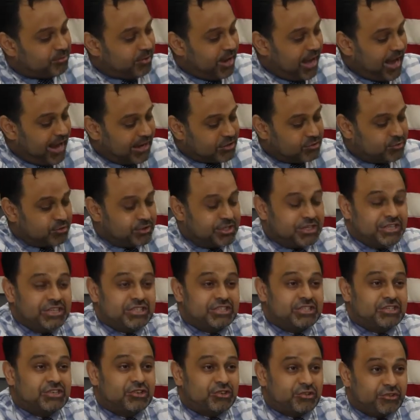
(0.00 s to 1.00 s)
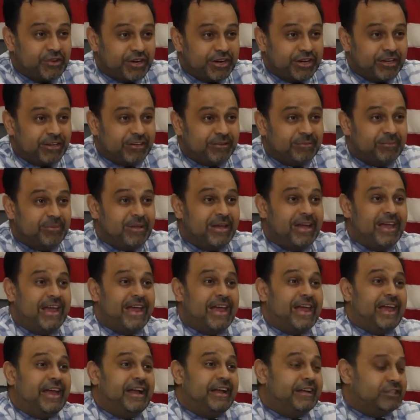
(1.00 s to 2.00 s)
as we teach the curriculum,
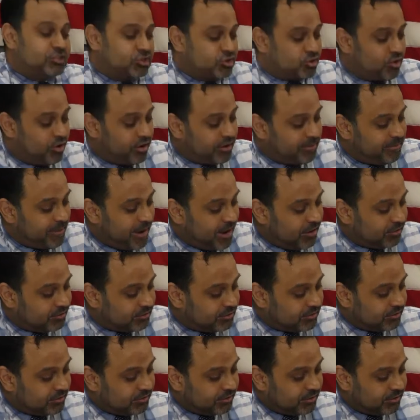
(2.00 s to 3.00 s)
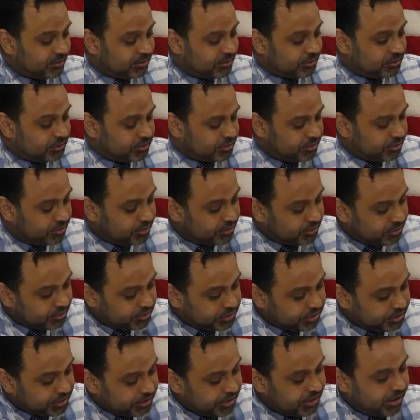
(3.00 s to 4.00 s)
it's taught about
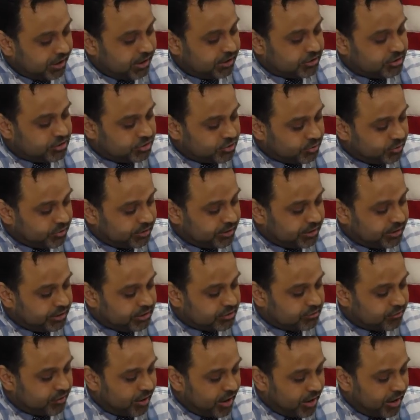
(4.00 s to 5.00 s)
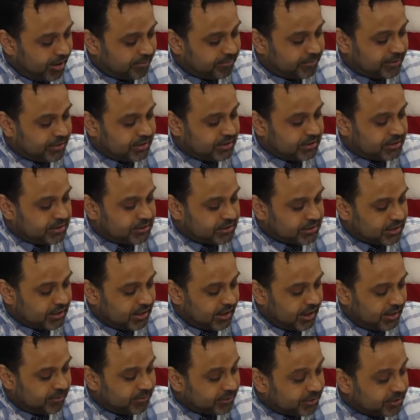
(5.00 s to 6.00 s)
Shias, Sunnis, Wahhabis,
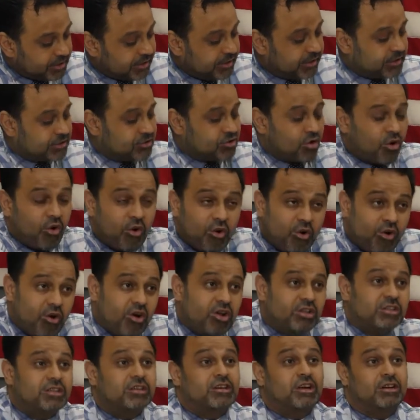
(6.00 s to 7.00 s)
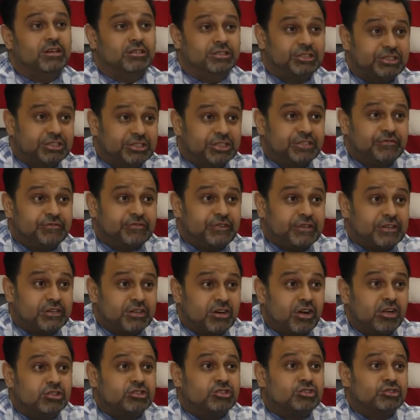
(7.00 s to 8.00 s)
Ahmadiyyas, all the different
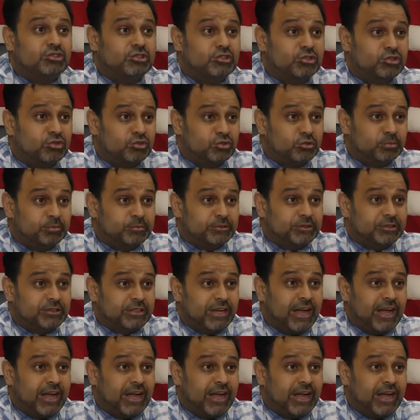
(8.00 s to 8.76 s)
cultural groups